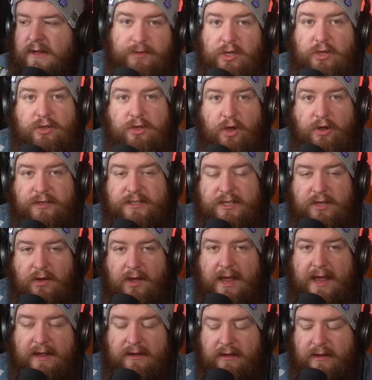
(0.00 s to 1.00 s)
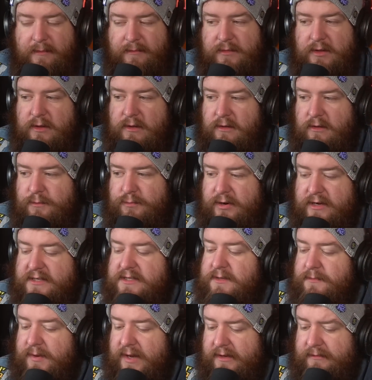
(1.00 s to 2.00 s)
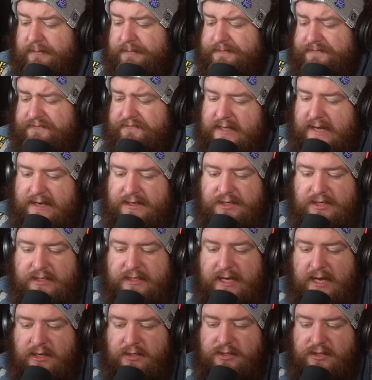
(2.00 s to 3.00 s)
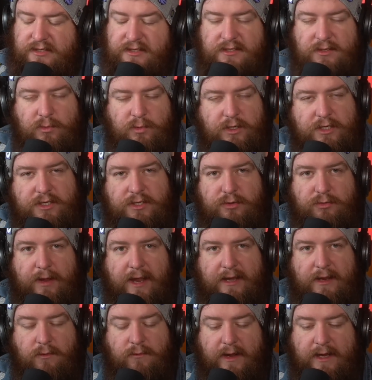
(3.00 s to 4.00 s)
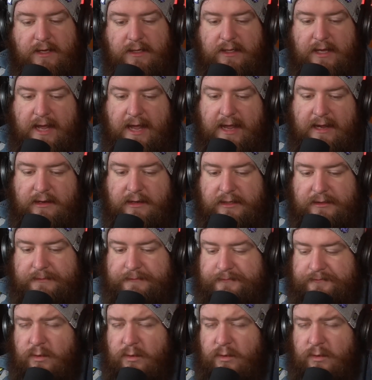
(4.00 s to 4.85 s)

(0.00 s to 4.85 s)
You go to your hangar, you press the button, takes you down just as it would to any regular hangar.